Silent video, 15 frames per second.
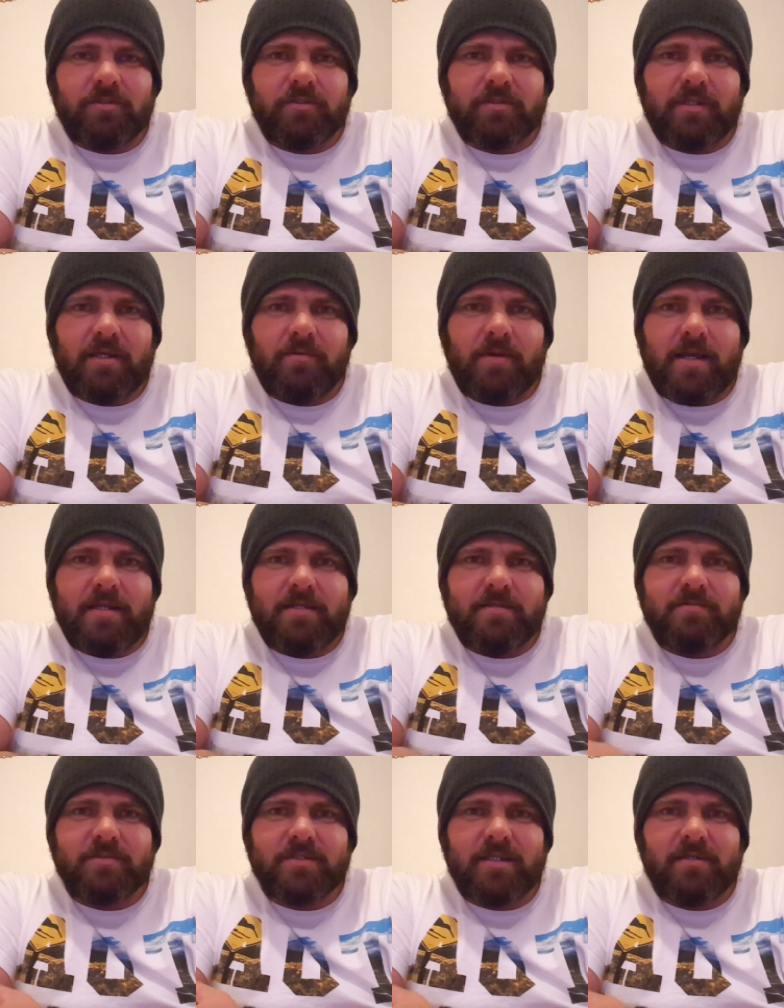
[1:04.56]
took that away.
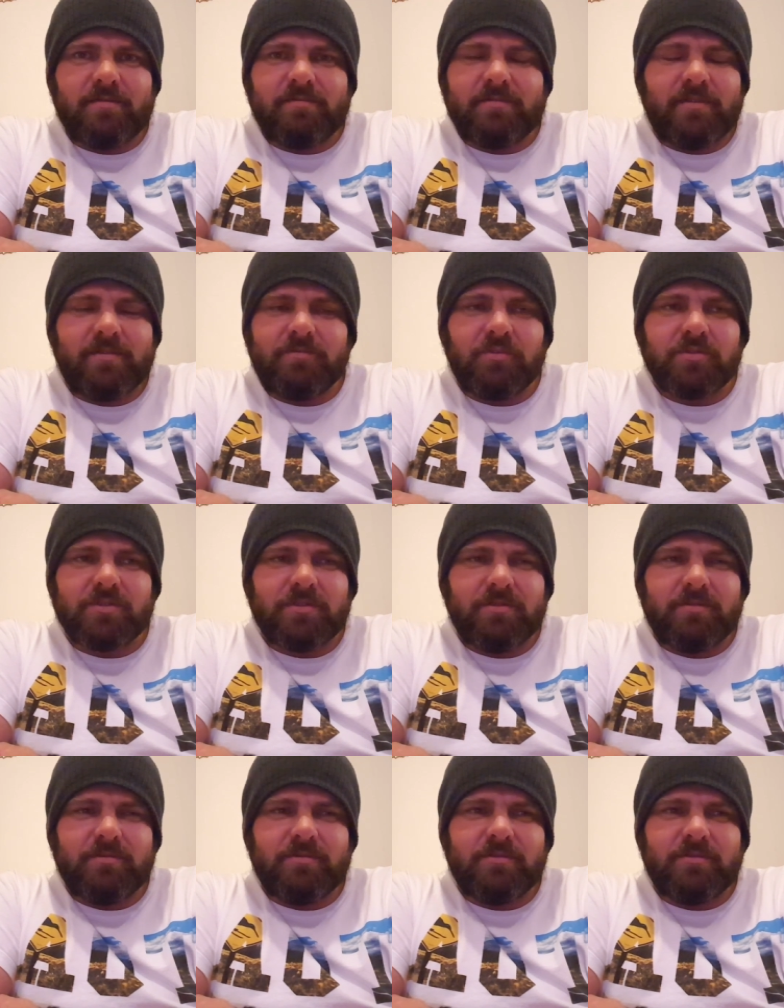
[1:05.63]
It wasn't